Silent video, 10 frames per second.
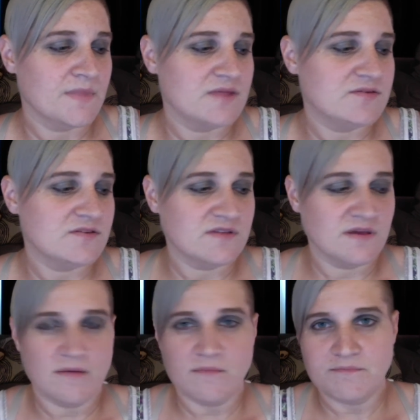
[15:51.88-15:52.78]
just
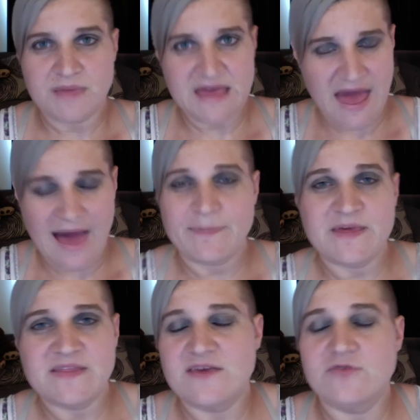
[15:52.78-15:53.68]
be
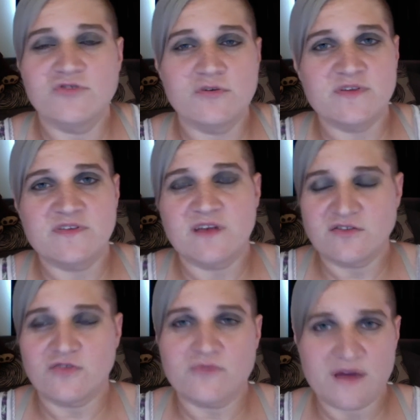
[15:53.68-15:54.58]
happy that YouTube is such a
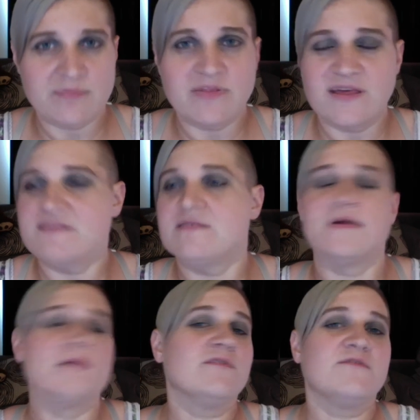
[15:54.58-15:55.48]
great place to
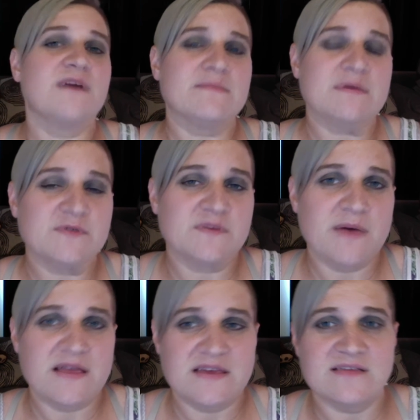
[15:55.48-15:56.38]
be able to find people's
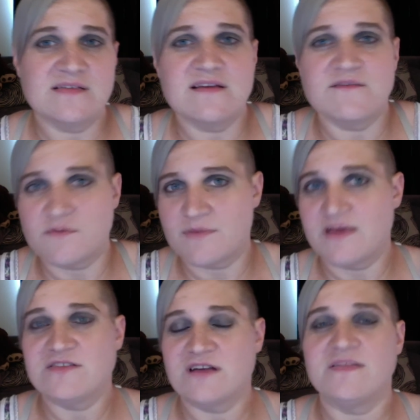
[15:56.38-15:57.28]
opinions and
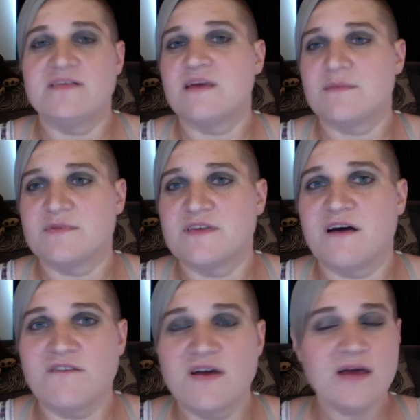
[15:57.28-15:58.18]
information on this type of
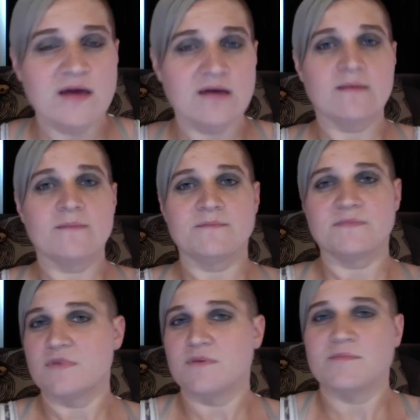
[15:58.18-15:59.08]
stuff.
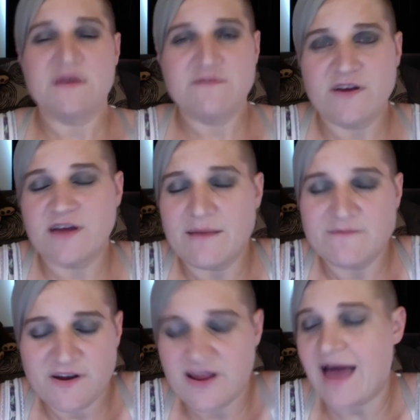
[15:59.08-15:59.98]
I'm
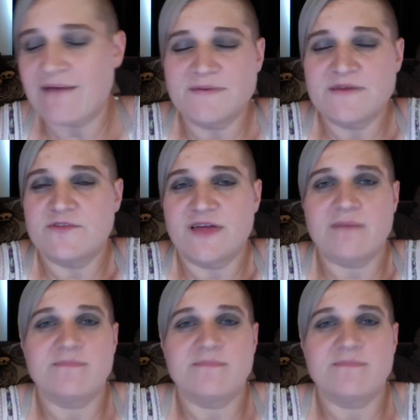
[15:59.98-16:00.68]
very happy for that. Be